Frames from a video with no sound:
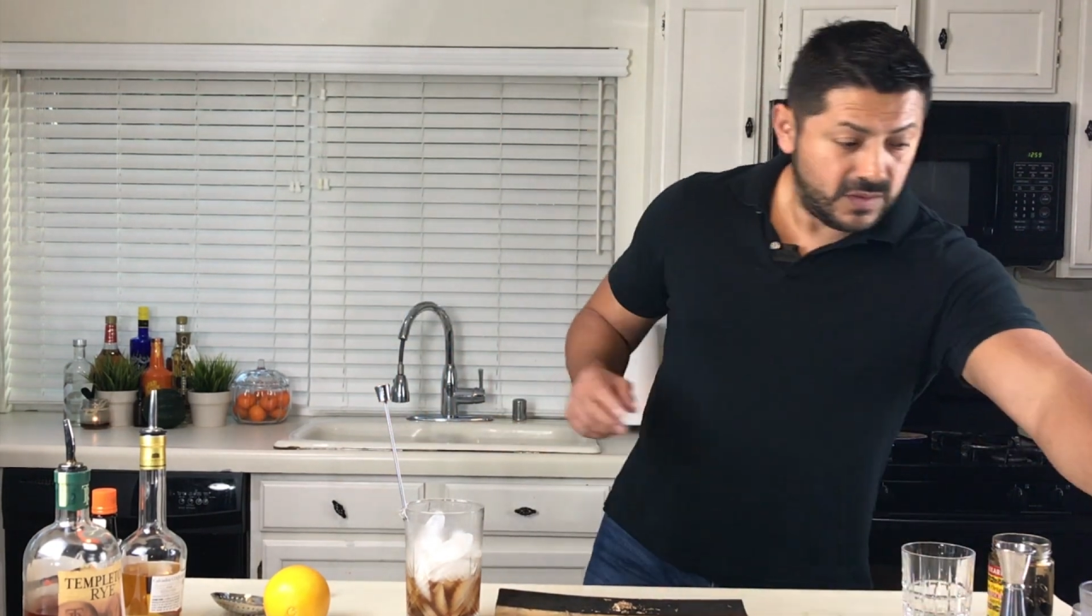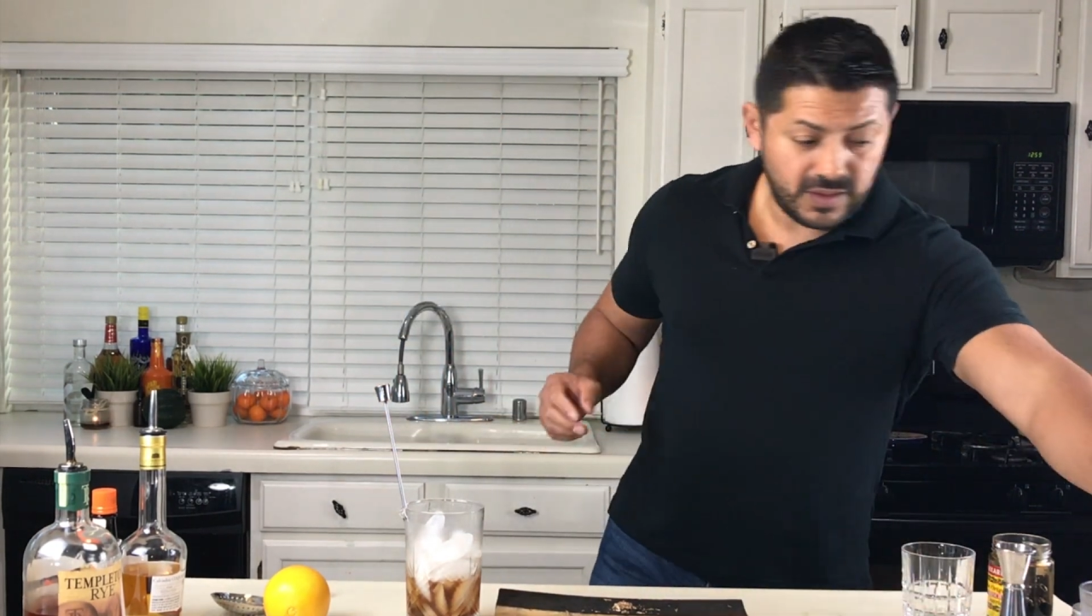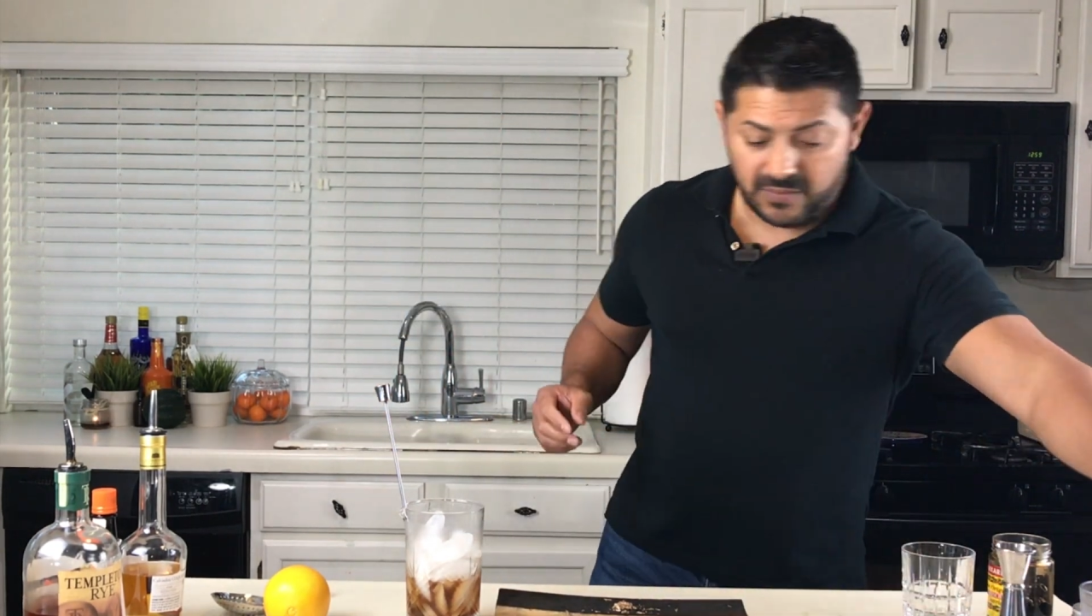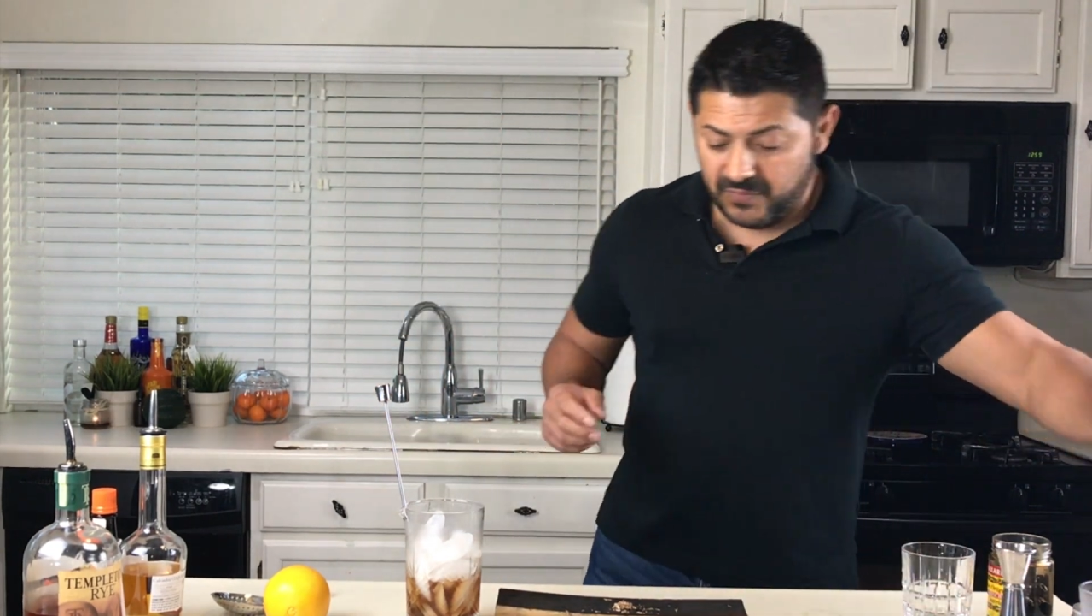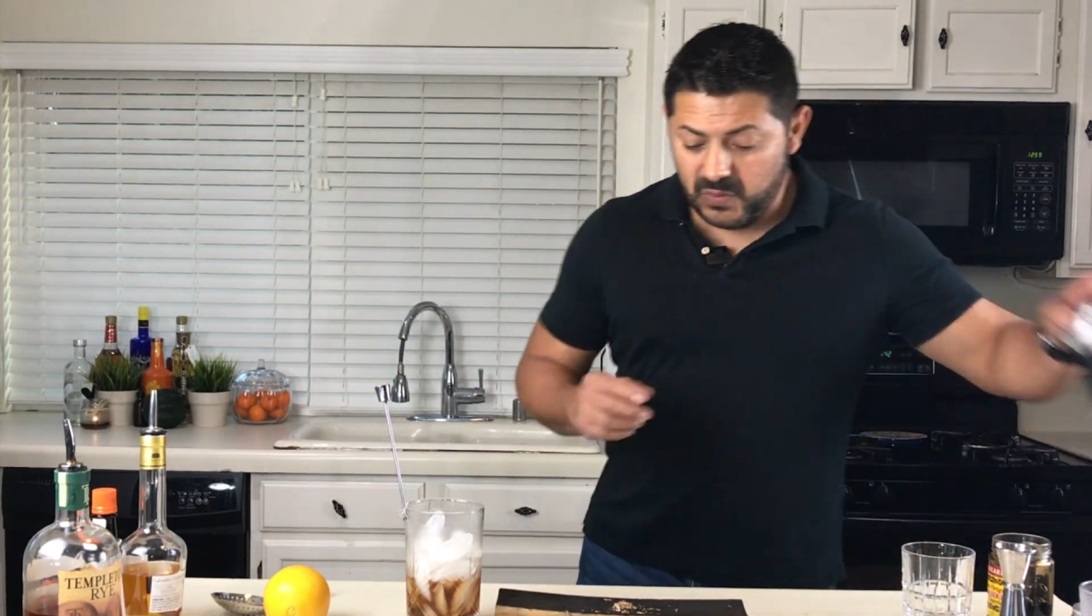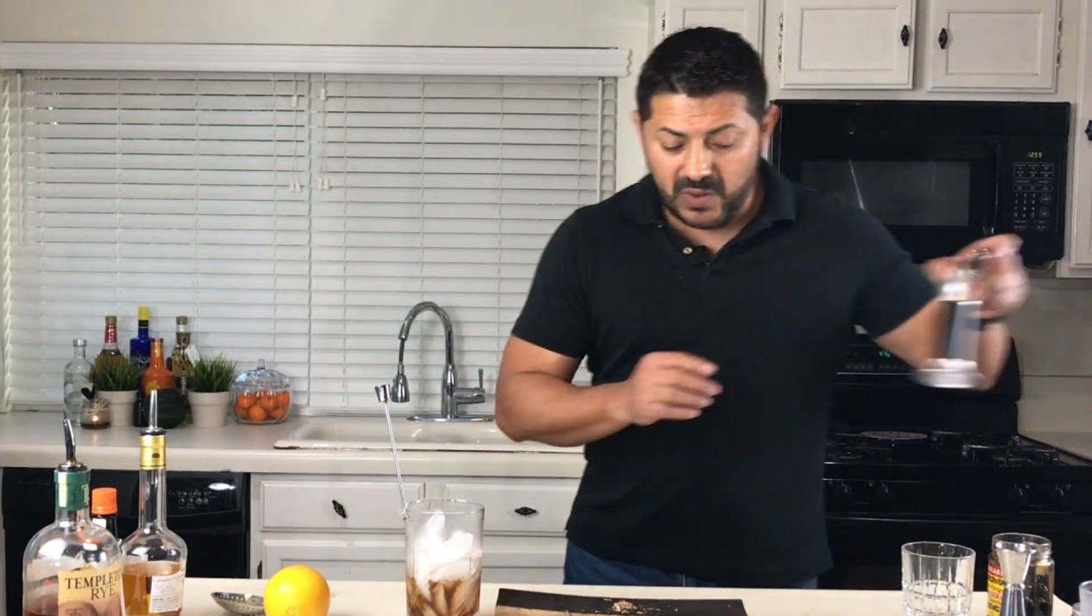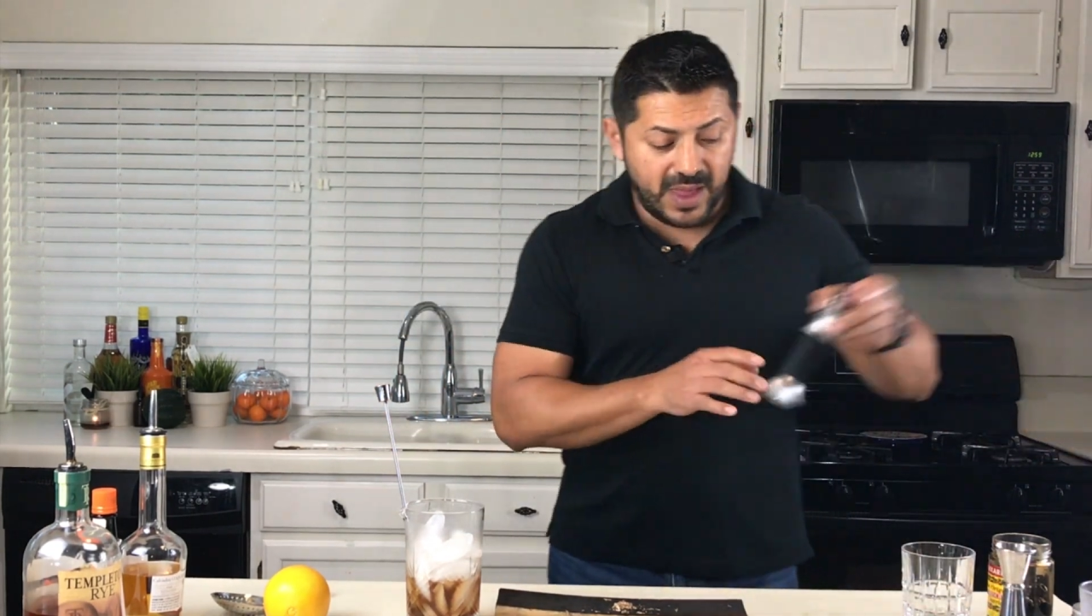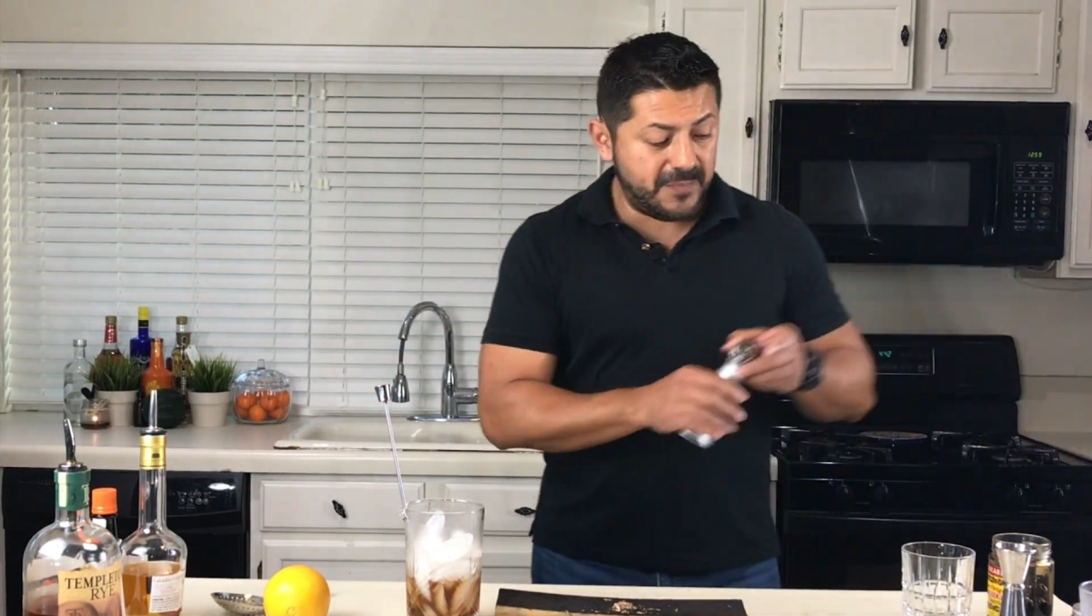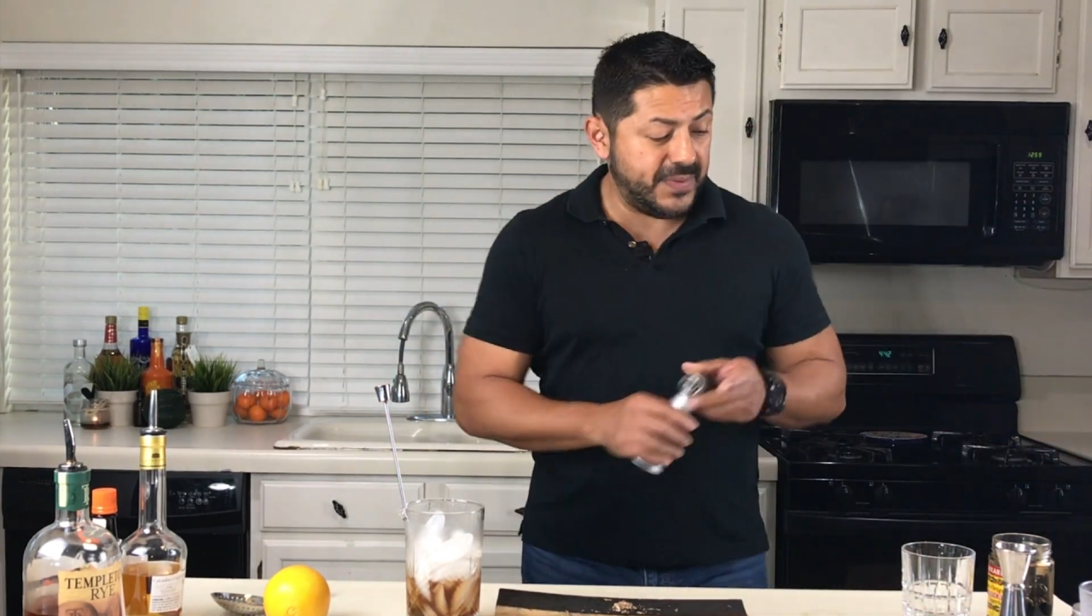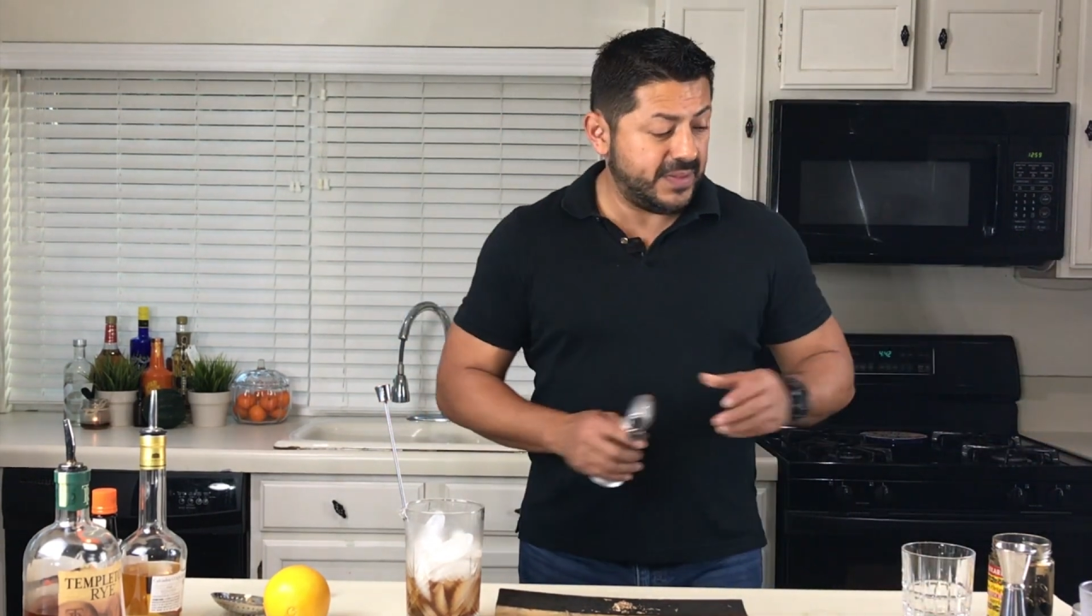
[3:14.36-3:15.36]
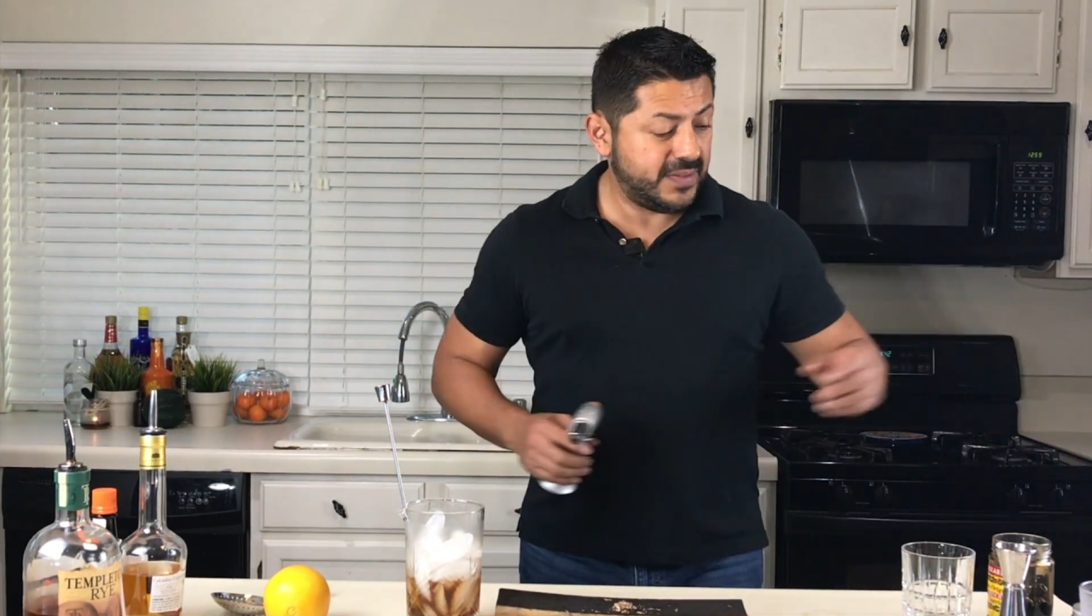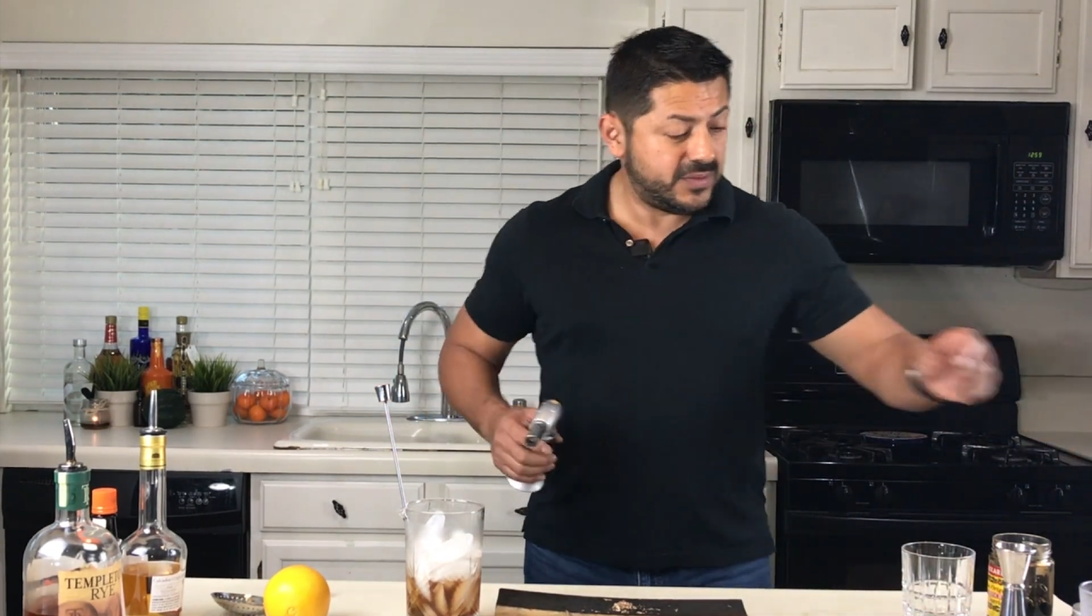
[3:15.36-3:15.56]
if you happen